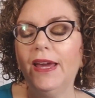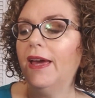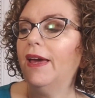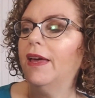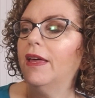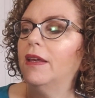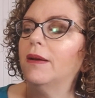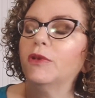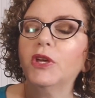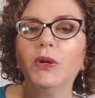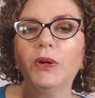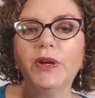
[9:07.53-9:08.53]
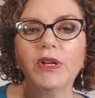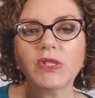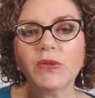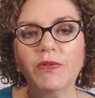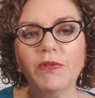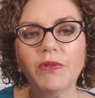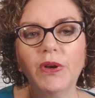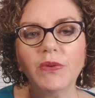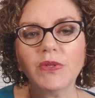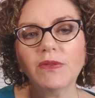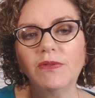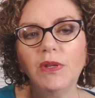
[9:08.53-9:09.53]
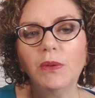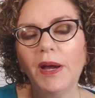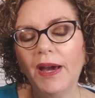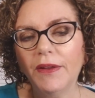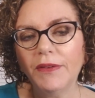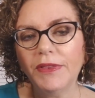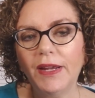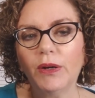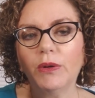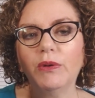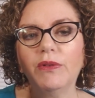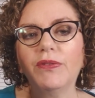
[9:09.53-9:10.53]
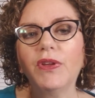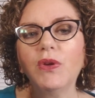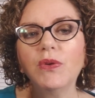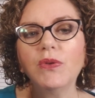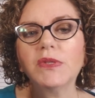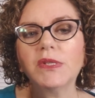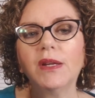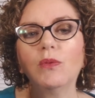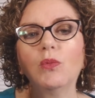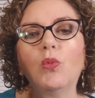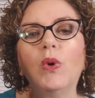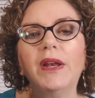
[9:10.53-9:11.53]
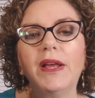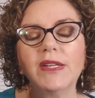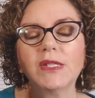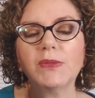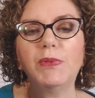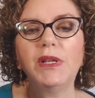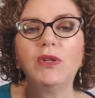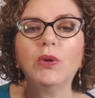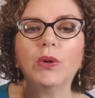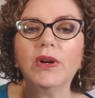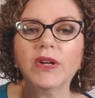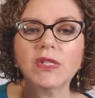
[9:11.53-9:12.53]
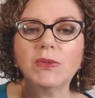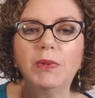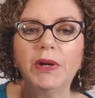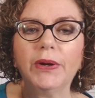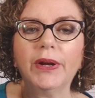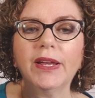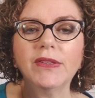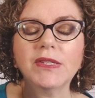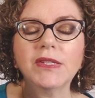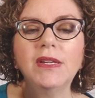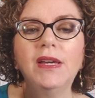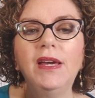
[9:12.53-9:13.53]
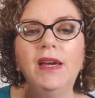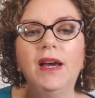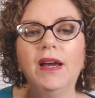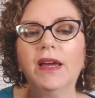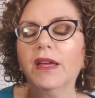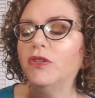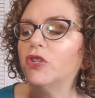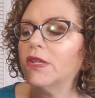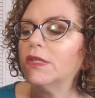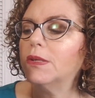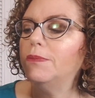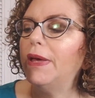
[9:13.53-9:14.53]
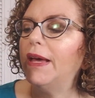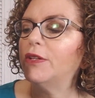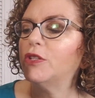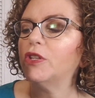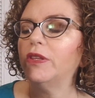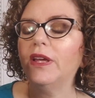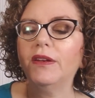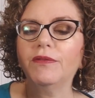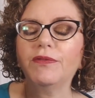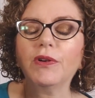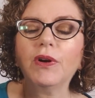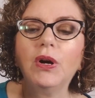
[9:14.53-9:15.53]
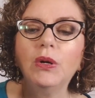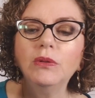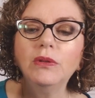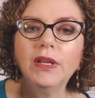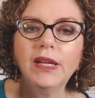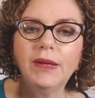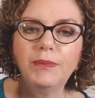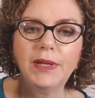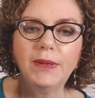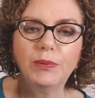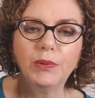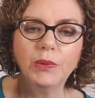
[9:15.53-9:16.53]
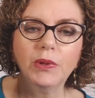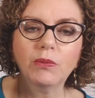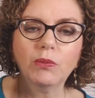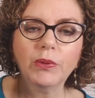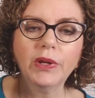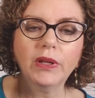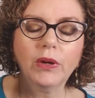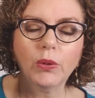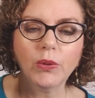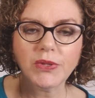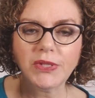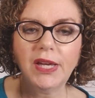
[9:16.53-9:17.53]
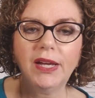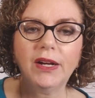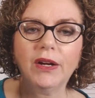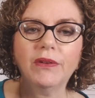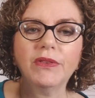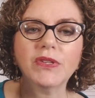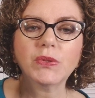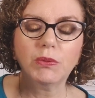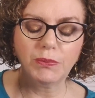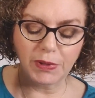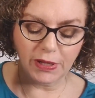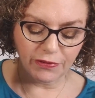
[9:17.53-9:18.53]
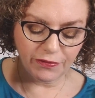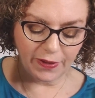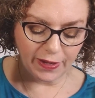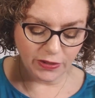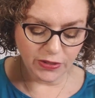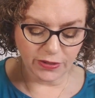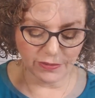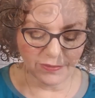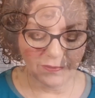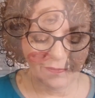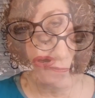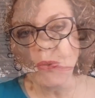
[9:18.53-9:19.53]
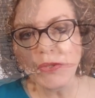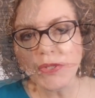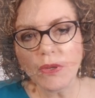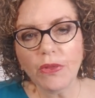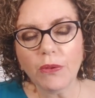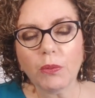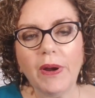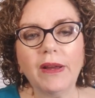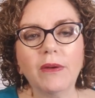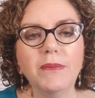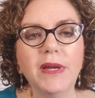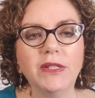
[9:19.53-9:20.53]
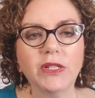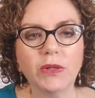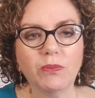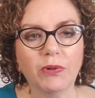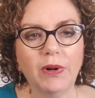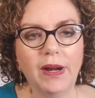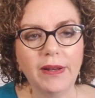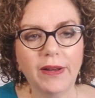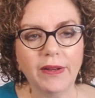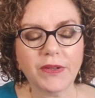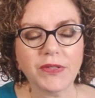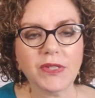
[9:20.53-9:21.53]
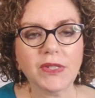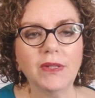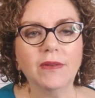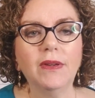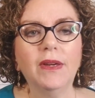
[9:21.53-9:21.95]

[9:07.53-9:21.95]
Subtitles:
And I'm curious, for those of you out there who have used it, what has been your experience? I can just imagine that for only people with really coarse hair, this would be effective. Those are the recommended products.